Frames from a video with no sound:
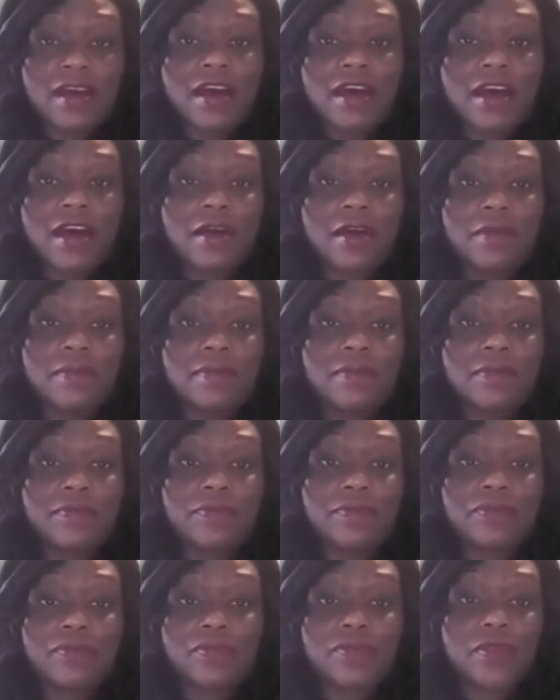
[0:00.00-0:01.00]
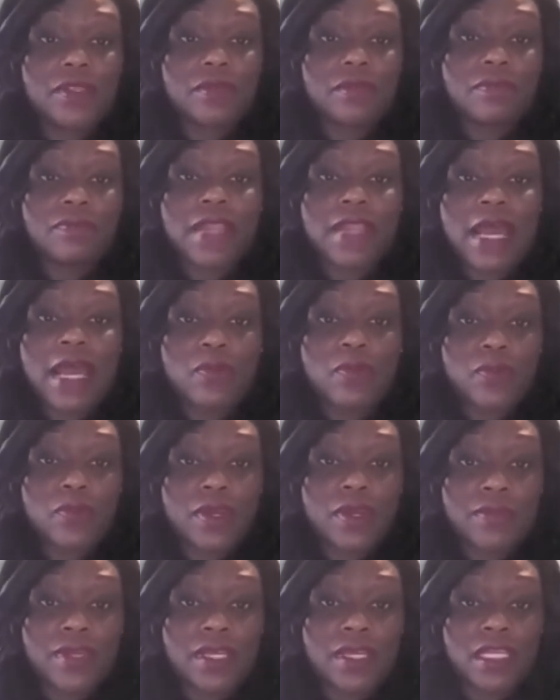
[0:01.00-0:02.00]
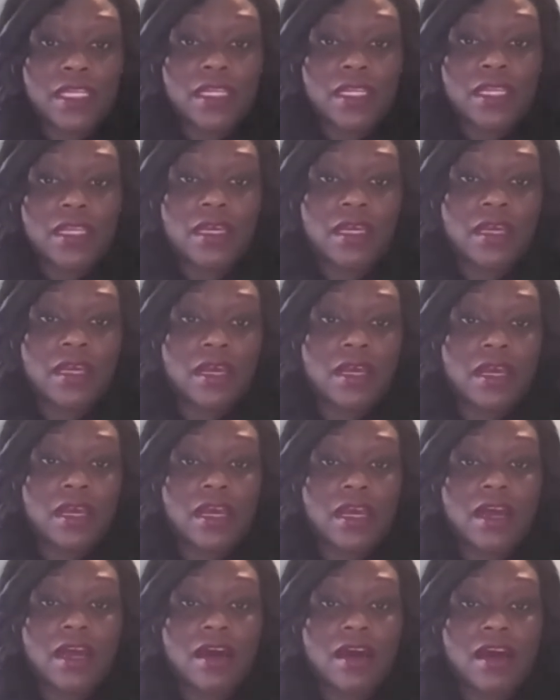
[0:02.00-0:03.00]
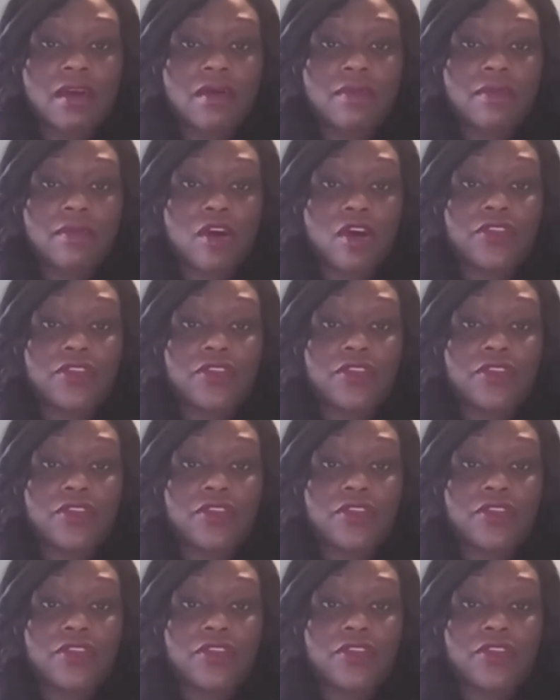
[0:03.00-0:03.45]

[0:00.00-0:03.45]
Black women are